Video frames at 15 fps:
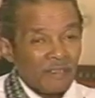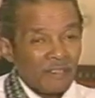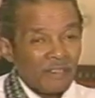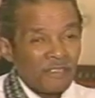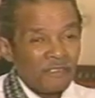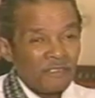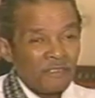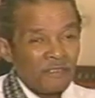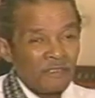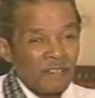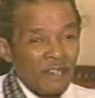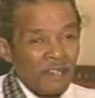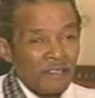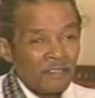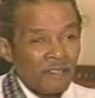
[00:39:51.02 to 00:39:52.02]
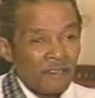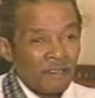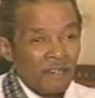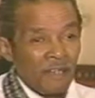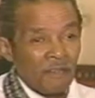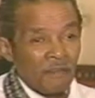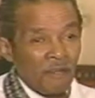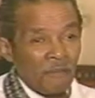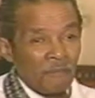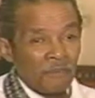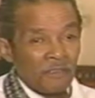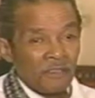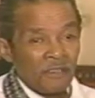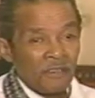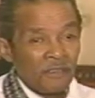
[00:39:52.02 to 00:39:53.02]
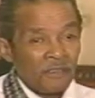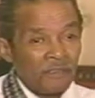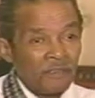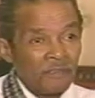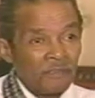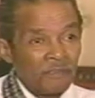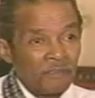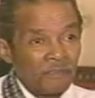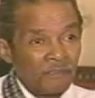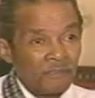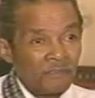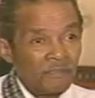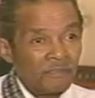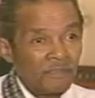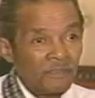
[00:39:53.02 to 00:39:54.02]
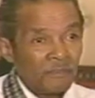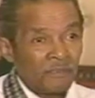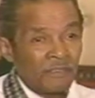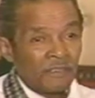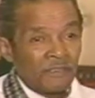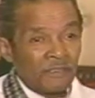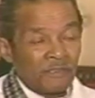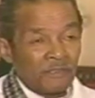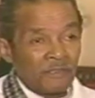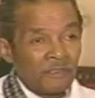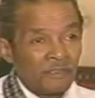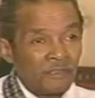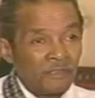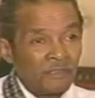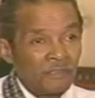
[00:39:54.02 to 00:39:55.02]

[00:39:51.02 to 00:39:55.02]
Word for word: There's certain guys I, I, I want to hear, you know, what they're doing, you know.